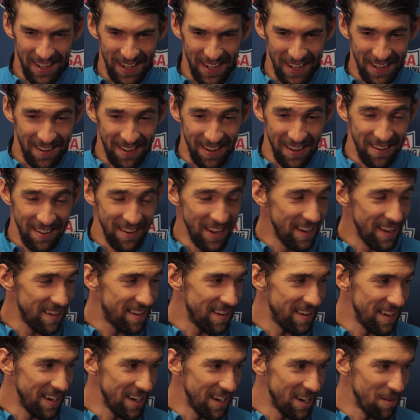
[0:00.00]
It's it's nice
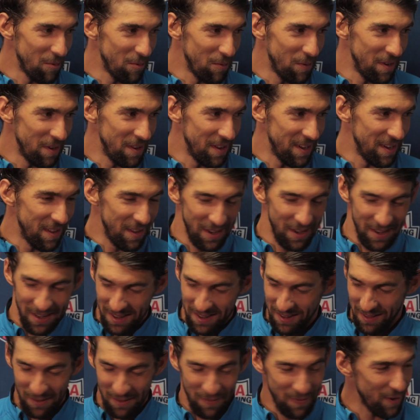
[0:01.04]
seeing number one
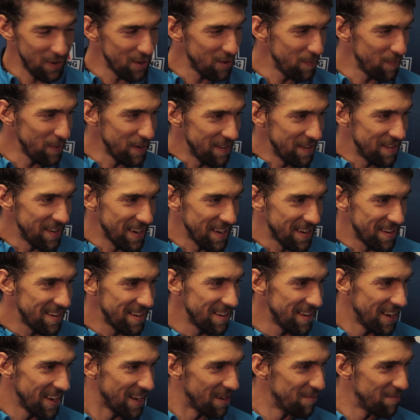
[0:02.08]
the the first place next to your name.